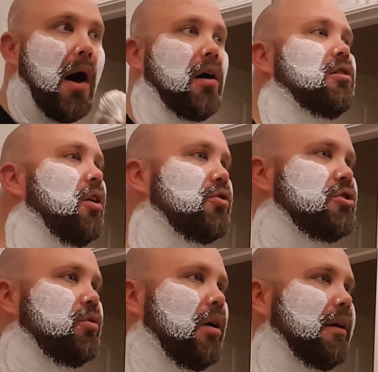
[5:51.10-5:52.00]

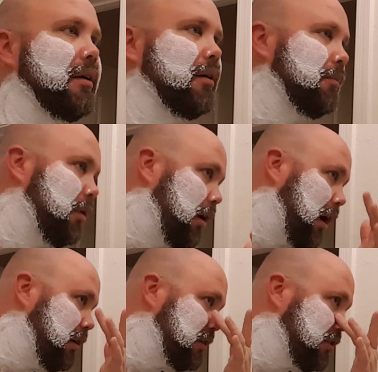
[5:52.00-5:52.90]
close you want to get. But
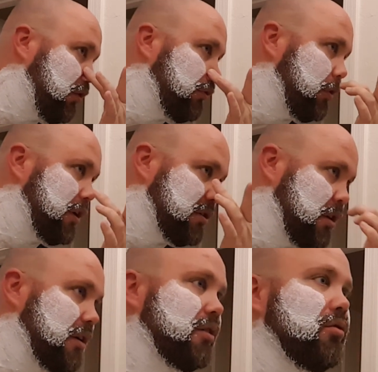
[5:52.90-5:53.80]
I like to go 3 because I
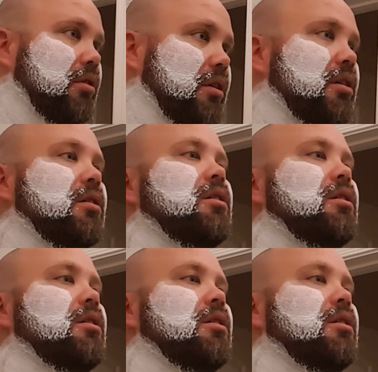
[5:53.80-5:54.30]
like a